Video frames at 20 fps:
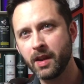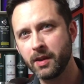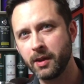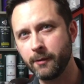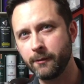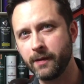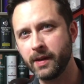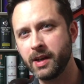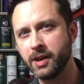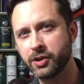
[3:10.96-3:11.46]

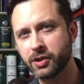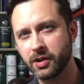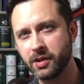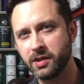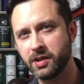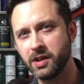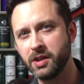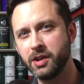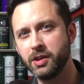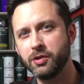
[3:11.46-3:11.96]
The finish
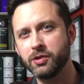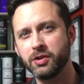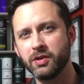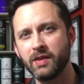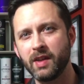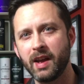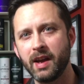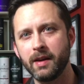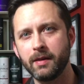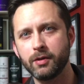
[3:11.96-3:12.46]
continues
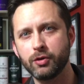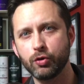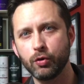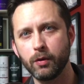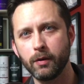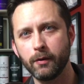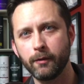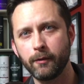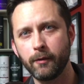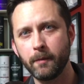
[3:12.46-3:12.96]
in that
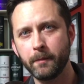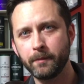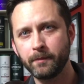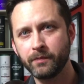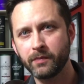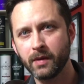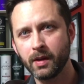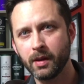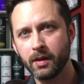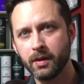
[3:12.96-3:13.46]
sort of
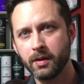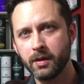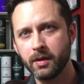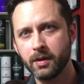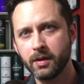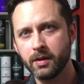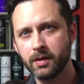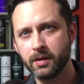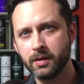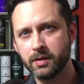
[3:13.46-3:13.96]

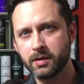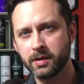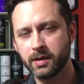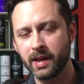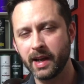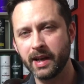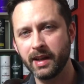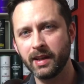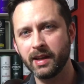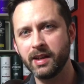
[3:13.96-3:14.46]

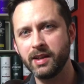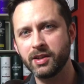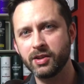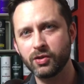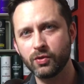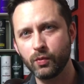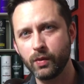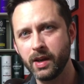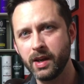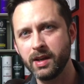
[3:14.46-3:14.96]
slightly
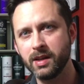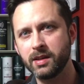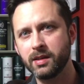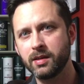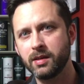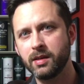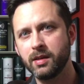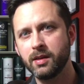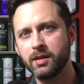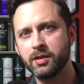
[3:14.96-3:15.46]

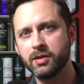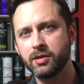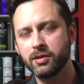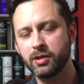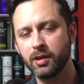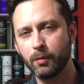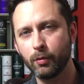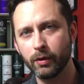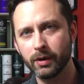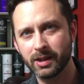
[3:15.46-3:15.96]
sweet,
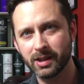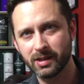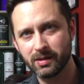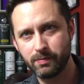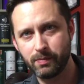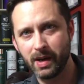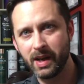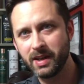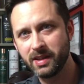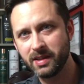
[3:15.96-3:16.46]
somewhat
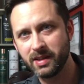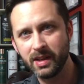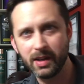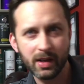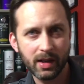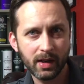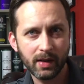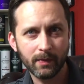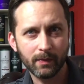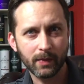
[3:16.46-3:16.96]

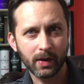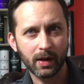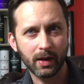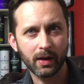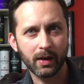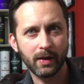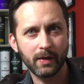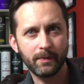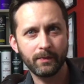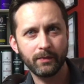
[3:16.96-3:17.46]
spicy
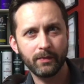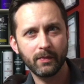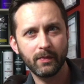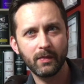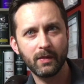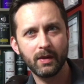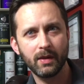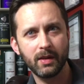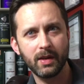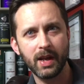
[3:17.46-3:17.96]

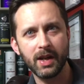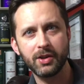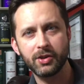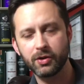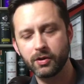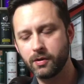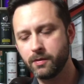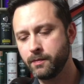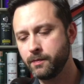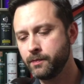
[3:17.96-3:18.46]

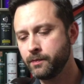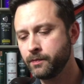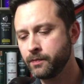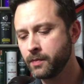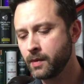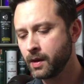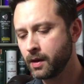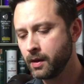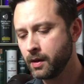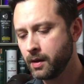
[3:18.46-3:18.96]
nature,
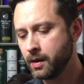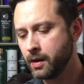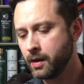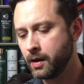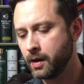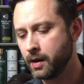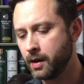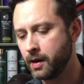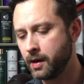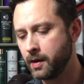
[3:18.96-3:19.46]

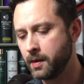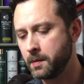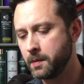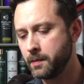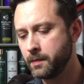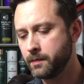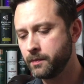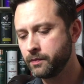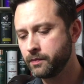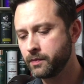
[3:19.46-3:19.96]

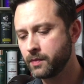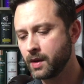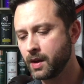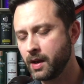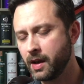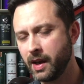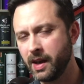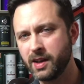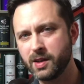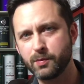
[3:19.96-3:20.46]
and
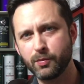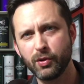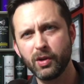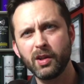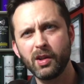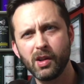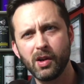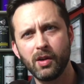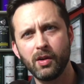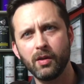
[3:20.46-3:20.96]
it's pretty
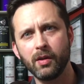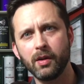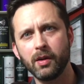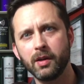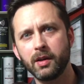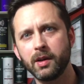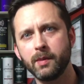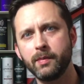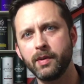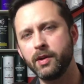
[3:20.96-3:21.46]
long
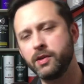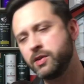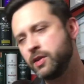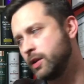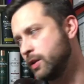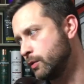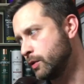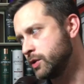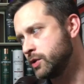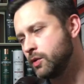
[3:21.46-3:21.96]
compared to
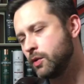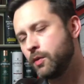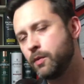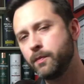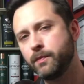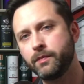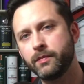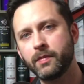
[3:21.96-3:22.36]
the original,